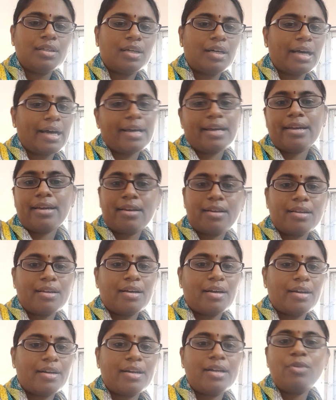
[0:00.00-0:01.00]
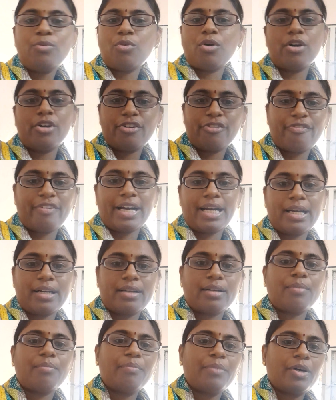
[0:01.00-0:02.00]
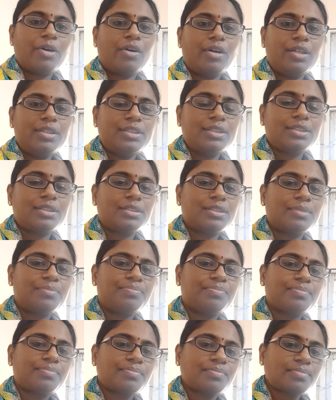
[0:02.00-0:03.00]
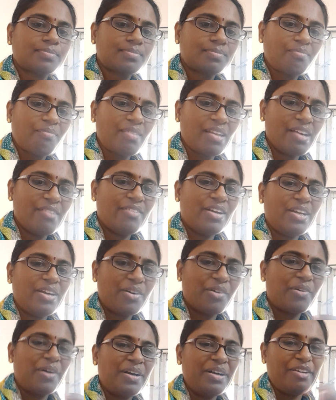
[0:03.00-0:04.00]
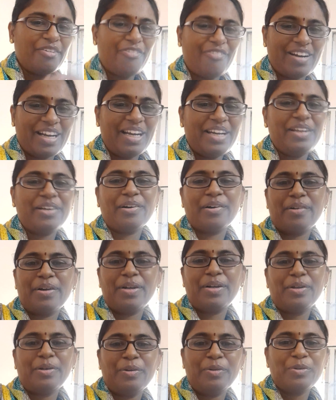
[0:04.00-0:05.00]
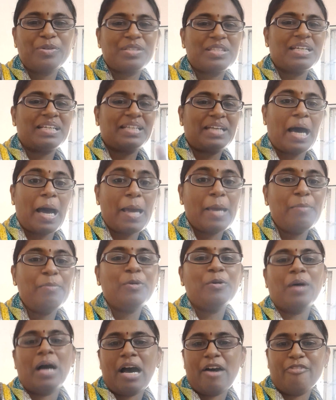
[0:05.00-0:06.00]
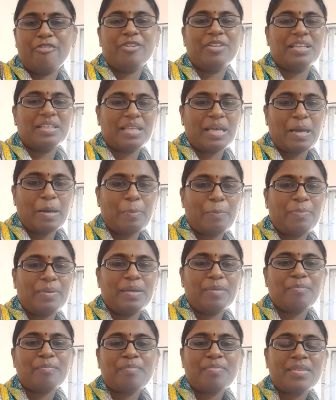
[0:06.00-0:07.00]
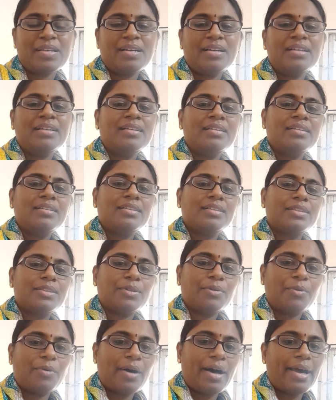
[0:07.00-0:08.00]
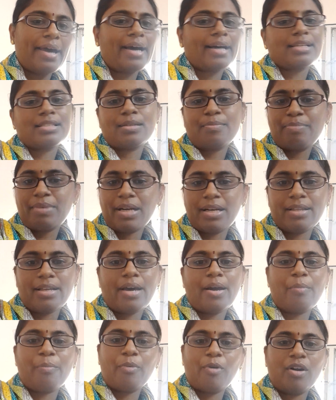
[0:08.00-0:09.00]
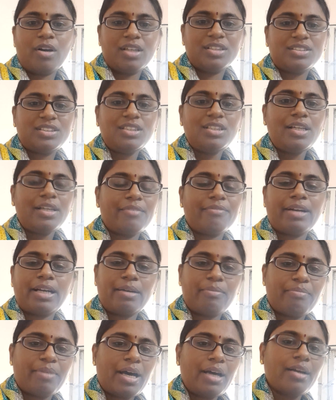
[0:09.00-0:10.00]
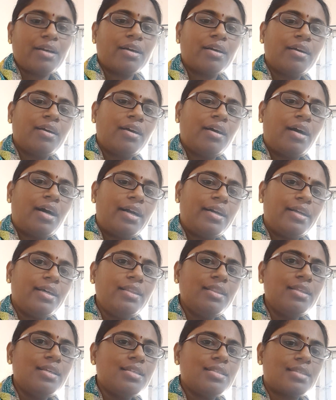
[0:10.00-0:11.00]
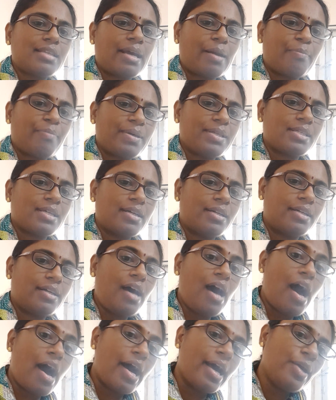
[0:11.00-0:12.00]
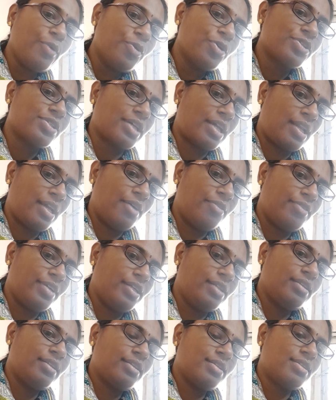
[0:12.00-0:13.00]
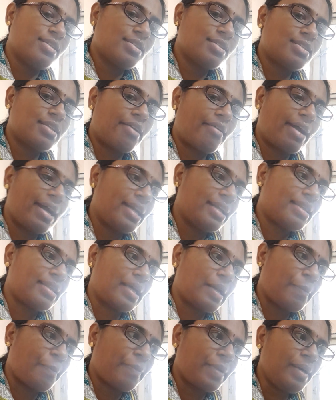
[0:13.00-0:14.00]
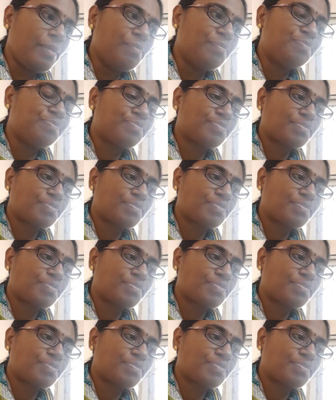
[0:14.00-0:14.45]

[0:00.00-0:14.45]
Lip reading: I didn't want to fight, because when you're going to fight, you're going to lose the time you have for the therapy. So I accepted their apology and went back. And in this therapy center, I was allowed in. This is the right therapy.